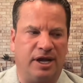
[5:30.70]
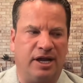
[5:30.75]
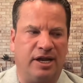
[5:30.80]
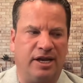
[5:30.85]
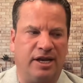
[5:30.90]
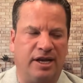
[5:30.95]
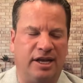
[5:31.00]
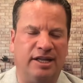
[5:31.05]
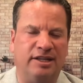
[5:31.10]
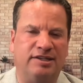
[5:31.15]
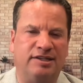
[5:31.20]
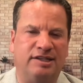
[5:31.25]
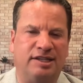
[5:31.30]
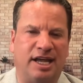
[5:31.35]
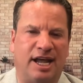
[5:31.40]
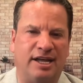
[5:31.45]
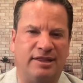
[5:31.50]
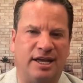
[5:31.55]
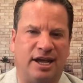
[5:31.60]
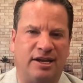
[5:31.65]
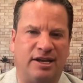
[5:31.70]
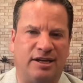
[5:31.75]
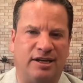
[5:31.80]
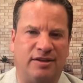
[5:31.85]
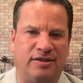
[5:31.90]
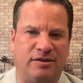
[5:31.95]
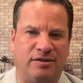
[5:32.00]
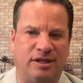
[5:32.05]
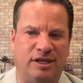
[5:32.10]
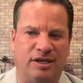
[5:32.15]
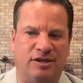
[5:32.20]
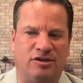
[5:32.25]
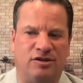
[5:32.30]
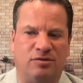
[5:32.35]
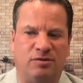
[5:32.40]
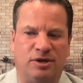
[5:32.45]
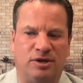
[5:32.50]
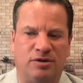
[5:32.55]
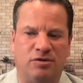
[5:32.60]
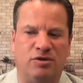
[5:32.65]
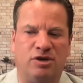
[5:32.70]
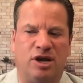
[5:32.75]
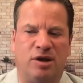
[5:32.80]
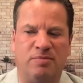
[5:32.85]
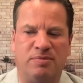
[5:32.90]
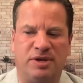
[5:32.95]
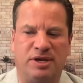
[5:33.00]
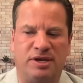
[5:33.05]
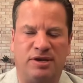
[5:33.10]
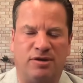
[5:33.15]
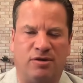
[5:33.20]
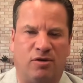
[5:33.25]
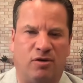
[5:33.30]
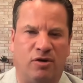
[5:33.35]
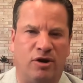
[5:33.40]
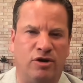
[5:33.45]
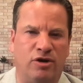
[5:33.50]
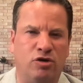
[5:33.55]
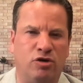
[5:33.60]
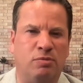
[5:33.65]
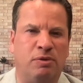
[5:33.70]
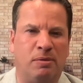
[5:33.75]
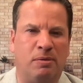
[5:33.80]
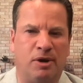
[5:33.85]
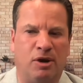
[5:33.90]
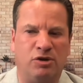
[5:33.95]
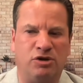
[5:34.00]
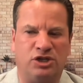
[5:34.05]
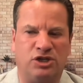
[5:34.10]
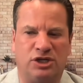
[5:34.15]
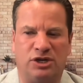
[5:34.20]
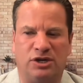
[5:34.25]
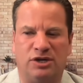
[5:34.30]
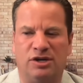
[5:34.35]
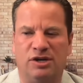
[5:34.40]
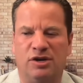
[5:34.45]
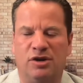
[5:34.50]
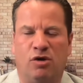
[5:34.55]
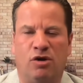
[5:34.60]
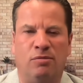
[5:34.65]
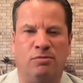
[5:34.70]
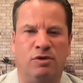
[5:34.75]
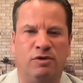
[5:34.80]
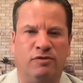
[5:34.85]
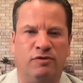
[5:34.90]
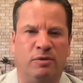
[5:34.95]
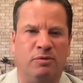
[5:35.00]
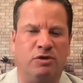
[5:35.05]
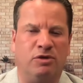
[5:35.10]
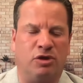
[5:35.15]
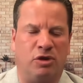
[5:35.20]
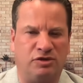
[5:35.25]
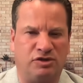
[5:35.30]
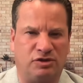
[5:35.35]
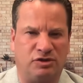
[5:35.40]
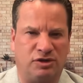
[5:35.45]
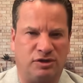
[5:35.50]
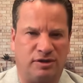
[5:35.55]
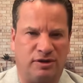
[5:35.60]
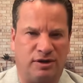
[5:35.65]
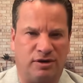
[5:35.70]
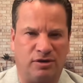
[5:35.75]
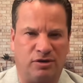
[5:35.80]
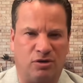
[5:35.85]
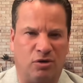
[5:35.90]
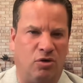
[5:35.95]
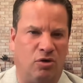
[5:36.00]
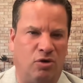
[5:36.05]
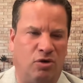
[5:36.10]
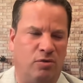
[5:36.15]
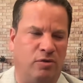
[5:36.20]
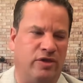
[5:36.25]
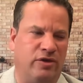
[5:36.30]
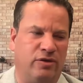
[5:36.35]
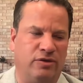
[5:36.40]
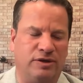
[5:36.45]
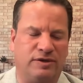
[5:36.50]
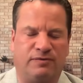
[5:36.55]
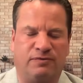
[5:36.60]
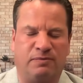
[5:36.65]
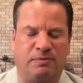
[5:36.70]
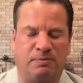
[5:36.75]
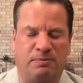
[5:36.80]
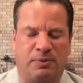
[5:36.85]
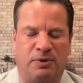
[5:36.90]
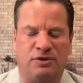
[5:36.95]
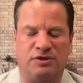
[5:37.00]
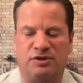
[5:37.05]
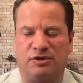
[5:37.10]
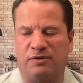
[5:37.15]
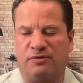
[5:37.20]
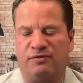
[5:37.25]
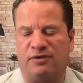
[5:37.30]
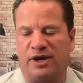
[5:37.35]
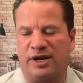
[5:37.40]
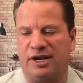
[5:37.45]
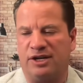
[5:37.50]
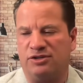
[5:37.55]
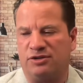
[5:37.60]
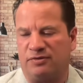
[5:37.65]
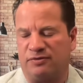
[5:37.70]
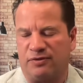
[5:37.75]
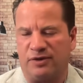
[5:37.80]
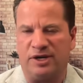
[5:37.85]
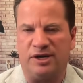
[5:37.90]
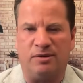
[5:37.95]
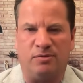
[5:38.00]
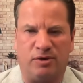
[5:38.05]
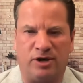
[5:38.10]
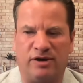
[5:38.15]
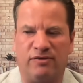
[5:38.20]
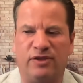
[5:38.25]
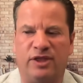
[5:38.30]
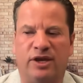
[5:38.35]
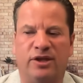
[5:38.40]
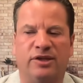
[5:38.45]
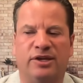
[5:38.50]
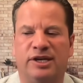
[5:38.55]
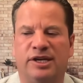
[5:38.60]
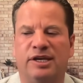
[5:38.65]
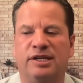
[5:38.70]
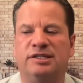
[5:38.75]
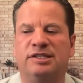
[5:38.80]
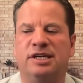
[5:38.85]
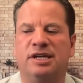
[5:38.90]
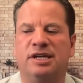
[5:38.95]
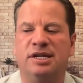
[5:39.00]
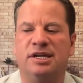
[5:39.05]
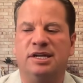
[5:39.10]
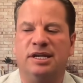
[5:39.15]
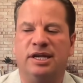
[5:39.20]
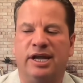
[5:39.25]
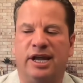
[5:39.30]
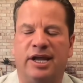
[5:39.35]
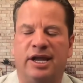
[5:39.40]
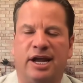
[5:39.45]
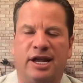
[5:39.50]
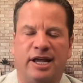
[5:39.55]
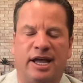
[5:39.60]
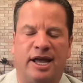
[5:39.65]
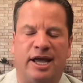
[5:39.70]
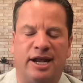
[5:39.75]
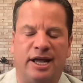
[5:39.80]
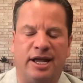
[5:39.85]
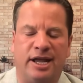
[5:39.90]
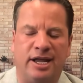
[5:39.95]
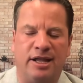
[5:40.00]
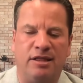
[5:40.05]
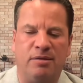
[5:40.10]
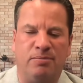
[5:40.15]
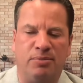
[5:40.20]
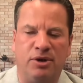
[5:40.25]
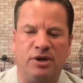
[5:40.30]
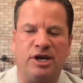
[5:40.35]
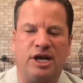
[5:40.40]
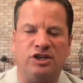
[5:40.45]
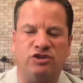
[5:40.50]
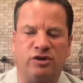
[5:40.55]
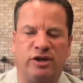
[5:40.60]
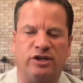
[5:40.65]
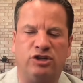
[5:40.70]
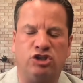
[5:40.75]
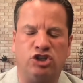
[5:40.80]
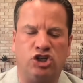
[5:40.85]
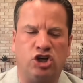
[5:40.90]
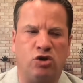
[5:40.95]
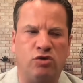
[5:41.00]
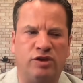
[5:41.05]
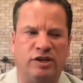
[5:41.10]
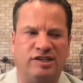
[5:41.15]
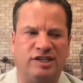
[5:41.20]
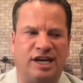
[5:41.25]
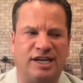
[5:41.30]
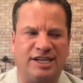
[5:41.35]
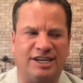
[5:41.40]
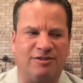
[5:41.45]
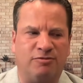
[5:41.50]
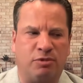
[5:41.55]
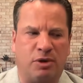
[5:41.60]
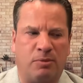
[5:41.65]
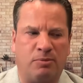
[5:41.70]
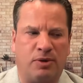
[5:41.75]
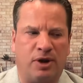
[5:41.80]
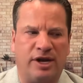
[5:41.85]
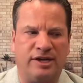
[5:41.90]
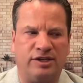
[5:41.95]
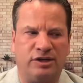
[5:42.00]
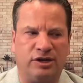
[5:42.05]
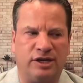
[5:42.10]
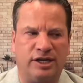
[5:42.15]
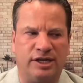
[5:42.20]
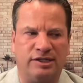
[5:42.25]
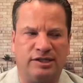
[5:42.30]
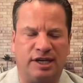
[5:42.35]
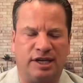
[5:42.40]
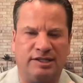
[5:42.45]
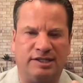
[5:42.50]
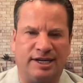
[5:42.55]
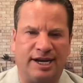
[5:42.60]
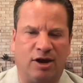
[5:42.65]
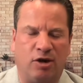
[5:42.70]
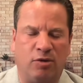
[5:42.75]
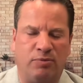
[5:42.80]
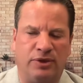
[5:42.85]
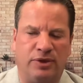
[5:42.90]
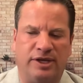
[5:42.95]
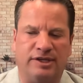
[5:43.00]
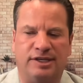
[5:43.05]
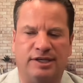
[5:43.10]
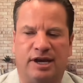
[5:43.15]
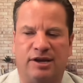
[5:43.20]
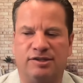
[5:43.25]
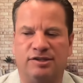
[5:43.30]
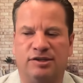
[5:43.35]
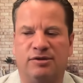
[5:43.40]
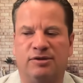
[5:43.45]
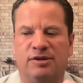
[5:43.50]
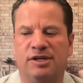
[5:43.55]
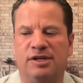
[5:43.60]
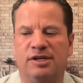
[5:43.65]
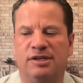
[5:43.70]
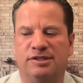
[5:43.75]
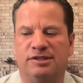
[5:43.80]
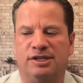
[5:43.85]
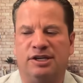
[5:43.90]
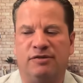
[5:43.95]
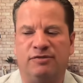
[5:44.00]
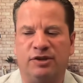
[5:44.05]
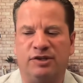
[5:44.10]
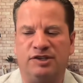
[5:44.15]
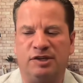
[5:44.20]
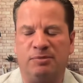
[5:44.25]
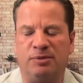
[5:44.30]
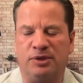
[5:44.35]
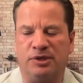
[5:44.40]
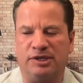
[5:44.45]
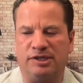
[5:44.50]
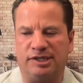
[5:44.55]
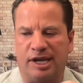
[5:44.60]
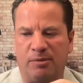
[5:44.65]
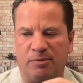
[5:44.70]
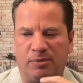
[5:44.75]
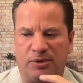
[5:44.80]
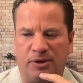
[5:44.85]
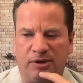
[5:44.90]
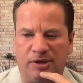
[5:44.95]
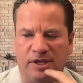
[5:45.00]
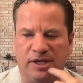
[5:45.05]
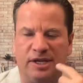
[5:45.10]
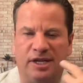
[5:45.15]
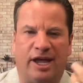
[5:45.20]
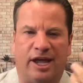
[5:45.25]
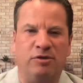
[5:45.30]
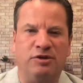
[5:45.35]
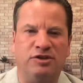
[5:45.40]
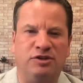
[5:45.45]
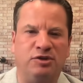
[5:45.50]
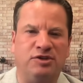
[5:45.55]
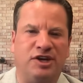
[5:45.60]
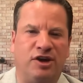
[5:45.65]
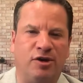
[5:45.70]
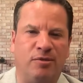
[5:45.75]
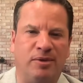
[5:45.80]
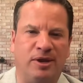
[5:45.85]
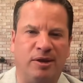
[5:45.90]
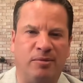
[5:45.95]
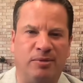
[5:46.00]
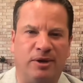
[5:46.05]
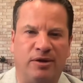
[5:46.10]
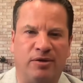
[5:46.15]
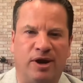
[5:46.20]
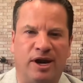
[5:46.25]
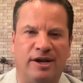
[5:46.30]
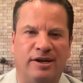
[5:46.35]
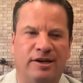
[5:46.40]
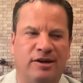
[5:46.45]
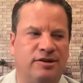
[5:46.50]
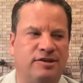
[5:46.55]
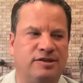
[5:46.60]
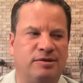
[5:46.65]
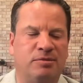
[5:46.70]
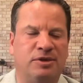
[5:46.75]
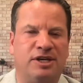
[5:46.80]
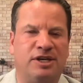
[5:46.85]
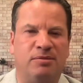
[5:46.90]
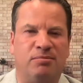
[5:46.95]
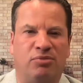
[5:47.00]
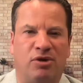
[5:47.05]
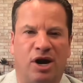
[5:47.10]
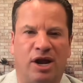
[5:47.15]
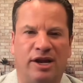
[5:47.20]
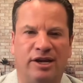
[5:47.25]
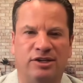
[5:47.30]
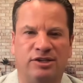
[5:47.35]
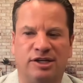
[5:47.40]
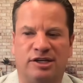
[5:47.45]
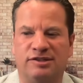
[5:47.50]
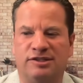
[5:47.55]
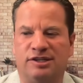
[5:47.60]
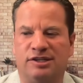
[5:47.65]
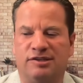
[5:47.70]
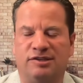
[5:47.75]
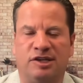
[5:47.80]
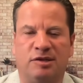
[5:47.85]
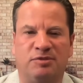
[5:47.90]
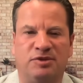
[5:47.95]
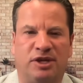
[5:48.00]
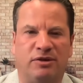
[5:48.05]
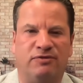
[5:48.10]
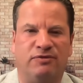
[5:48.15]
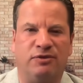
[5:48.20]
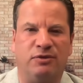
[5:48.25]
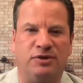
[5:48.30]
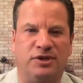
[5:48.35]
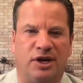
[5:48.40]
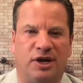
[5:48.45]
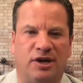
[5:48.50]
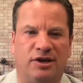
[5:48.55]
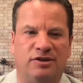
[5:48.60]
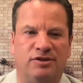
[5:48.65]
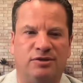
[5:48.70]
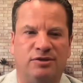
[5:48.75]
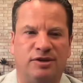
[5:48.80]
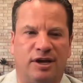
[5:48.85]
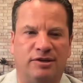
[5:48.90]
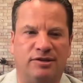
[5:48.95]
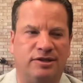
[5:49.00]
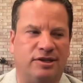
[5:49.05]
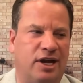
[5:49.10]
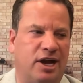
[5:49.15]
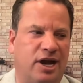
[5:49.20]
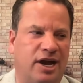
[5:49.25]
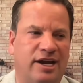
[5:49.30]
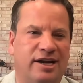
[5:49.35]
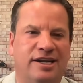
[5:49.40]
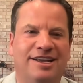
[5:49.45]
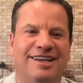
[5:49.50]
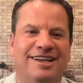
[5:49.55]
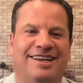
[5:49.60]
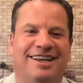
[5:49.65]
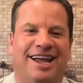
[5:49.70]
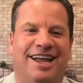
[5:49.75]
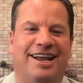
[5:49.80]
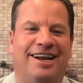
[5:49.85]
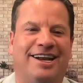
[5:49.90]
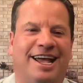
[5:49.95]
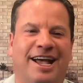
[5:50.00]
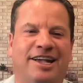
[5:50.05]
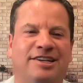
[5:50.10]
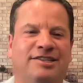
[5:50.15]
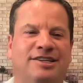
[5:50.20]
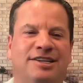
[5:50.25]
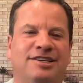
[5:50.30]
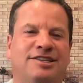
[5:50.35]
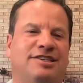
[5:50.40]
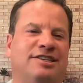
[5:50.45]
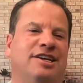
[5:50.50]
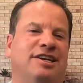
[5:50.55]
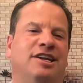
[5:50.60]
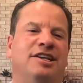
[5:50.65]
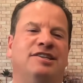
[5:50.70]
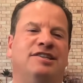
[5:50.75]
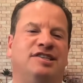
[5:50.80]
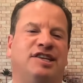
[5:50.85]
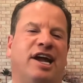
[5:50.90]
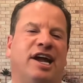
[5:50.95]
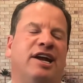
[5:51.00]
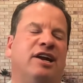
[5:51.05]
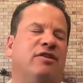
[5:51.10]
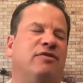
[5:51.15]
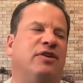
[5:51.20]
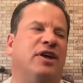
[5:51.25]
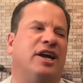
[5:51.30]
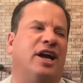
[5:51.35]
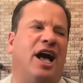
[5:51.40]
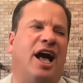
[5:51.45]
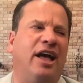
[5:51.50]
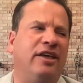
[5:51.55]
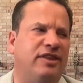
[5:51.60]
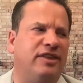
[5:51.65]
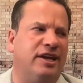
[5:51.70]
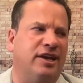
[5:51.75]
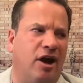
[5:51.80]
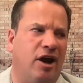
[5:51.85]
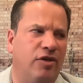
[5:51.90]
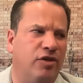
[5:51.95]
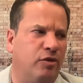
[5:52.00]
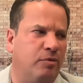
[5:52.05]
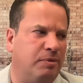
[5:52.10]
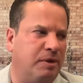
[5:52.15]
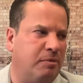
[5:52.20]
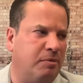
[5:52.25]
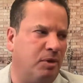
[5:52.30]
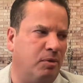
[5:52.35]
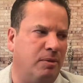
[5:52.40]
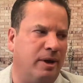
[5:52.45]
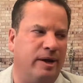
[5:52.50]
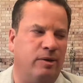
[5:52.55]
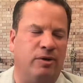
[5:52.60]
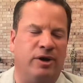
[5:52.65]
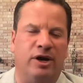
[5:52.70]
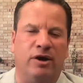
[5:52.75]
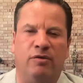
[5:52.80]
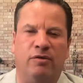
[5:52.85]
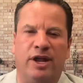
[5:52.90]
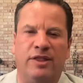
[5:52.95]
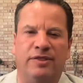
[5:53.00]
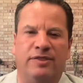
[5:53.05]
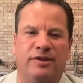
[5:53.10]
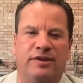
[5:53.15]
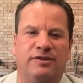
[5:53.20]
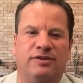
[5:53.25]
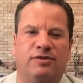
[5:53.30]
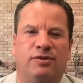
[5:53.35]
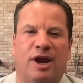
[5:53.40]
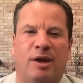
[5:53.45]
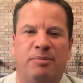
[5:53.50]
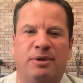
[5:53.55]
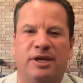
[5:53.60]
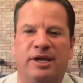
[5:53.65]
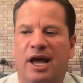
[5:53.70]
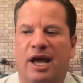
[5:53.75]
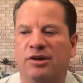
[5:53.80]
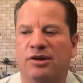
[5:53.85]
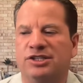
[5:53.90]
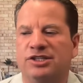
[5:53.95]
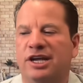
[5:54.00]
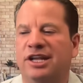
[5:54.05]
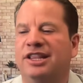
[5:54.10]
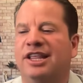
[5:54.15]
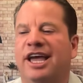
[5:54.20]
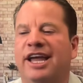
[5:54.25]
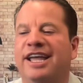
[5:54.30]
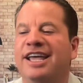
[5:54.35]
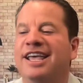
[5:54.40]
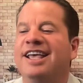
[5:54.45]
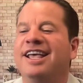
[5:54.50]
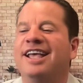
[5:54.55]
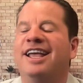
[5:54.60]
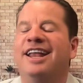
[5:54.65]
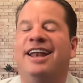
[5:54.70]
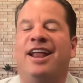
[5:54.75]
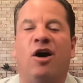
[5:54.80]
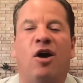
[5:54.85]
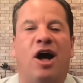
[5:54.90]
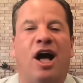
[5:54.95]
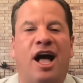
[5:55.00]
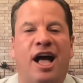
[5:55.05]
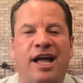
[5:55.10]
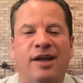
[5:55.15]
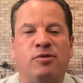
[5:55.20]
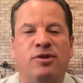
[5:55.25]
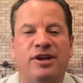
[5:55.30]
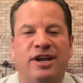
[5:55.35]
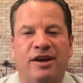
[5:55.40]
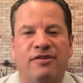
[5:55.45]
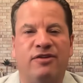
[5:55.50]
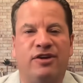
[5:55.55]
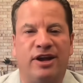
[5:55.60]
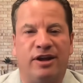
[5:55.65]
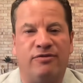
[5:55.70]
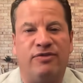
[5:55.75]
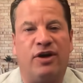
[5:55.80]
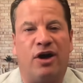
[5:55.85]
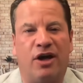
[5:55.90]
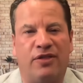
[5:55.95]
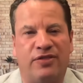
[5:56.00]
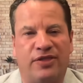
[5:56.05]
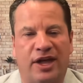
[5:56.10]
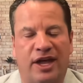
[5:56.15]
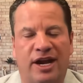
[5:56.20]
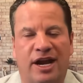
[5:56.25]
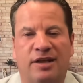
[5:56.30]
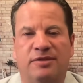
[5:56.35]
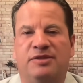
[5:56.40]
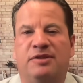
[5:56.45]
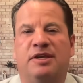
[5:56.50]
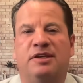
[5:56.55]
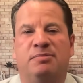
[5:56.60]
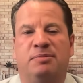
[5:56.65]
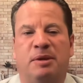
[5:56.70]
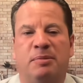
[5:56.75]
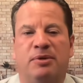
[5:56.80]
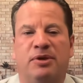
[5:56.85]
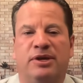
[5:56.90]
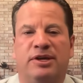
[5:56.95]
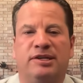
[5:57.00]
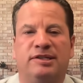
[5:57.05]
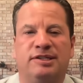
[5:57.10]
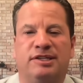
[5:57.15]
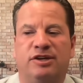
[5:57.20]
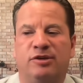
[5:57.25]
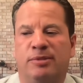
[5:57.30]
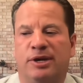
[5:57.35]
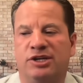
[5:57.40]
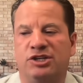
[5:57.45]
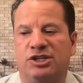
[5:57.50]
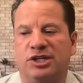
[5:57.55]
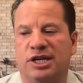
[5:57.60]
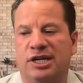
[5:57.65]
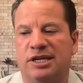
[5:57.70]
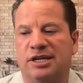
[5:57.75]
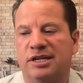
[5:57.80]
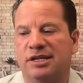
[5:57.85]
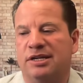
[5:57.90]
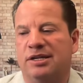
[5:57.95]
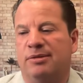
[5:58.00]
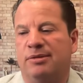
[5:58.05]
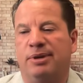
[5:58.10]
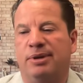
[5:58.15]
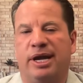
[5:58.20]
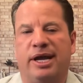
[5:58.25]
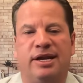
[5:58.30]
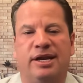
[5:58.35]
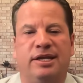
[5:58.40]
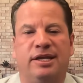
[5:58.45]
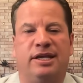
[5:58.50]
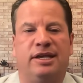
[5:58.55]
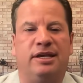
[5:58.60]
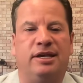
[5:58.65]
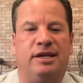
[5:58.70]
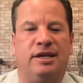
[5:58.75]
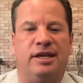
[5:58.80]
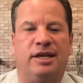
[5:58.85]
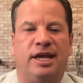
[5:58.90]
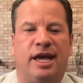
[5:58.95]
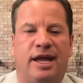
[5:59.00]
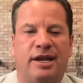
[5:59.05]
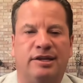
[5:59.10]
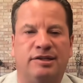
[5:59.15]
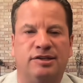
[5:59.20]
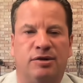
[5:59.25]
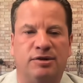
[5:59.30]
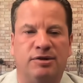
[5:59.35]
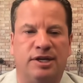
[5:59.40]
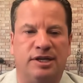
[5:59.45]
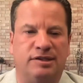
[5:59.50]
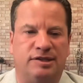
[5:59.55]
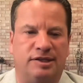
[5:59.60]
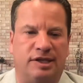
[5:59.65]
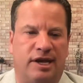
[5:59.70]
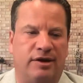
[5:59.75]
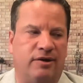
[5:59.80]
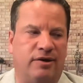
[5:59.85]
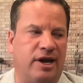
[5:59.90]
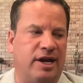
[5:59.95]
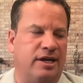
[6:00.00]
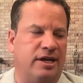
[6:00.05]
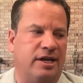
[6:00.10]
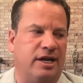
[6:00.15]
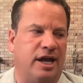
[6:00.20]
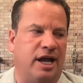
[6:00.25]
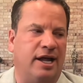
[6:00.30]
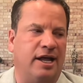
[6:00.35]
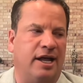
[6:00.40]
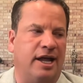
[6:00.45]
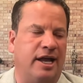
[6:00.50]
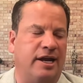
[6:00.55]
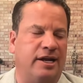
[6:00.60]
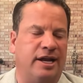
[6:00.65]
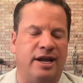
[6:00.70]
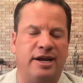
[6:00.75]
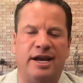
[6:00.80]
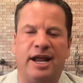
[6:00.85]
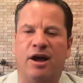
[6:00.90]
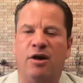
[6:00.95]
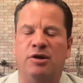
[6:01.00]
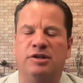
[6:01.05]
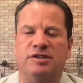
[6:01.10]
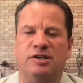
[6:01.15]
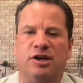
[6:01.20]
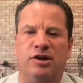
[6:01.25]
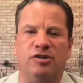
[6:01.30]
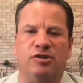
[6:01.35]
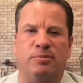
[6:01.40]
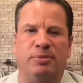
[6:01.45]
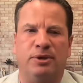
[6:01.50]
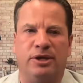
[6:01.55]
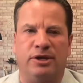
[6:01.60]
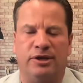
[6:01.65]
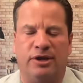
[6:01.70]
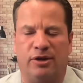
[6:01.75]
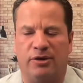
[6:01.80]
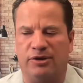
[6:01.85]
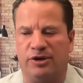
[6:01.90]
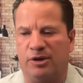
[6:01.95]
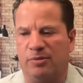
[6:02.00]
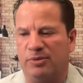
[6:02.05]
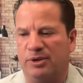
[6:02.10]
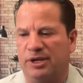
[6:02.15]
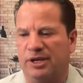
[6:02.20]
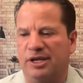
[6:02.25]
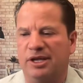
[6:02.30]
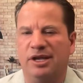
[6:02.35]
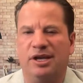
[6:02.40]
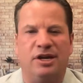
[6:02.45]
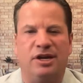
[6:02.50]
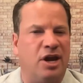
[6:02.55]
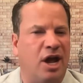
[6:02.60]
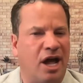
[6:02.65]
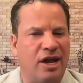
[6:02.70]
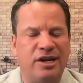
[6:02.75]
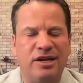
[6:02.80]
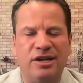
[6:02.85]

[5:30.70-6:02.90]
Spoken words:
insight that could either lead to a new company or a new promotion or move them closer to their goal, whether it's personal financial freedom, whatever the hell it is. And in the book, I try to show this idea of proprietary insights and how it plays out. So to give a simple example, I always use Airbnb, right? Here's some kid, Brian Chesky, sleeps on a futon in 2009 and has this insight of, like, I think other people might want to rent this crappy couch. And, like, now I would never have thought that. I think people are going to steal my shit, but he had his own insight, right? And then now it's $100 billion company, not an